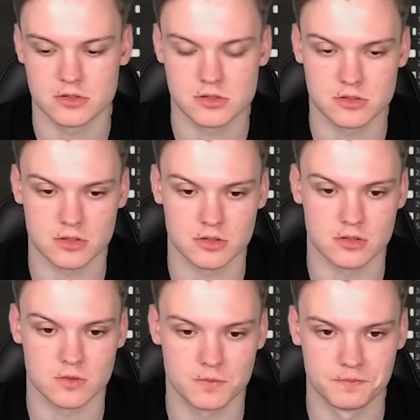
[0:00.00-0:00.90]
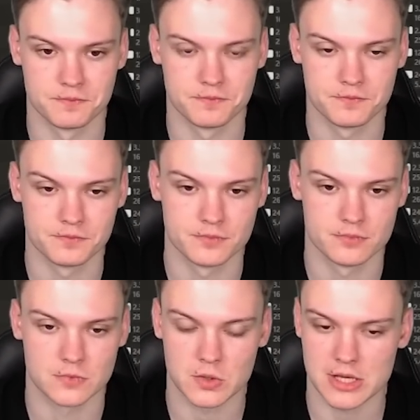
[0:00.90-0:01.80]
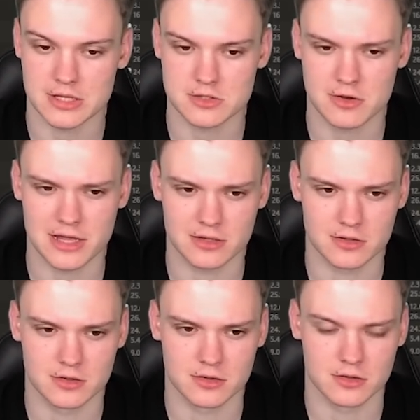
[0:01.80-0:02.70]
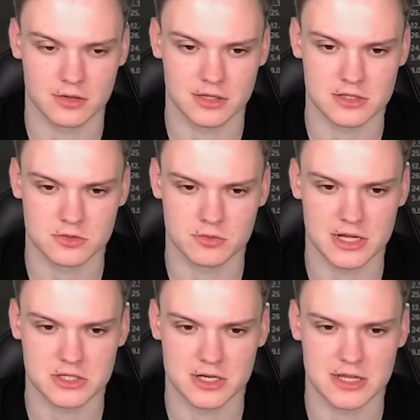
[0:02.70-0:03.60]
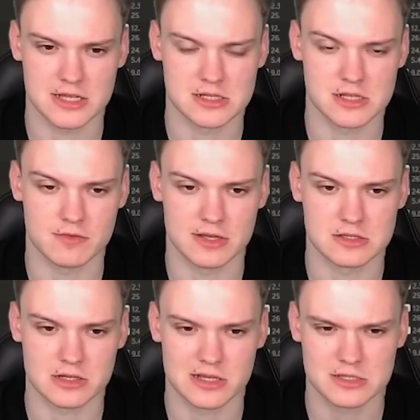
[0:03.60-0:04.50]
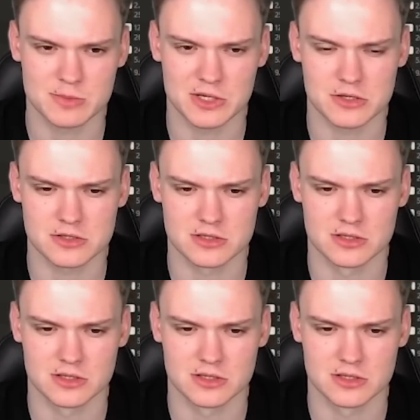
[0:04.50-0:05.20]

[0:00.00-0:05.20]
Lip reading: So, okay, it's not like against Queen H3 he is defenseless, because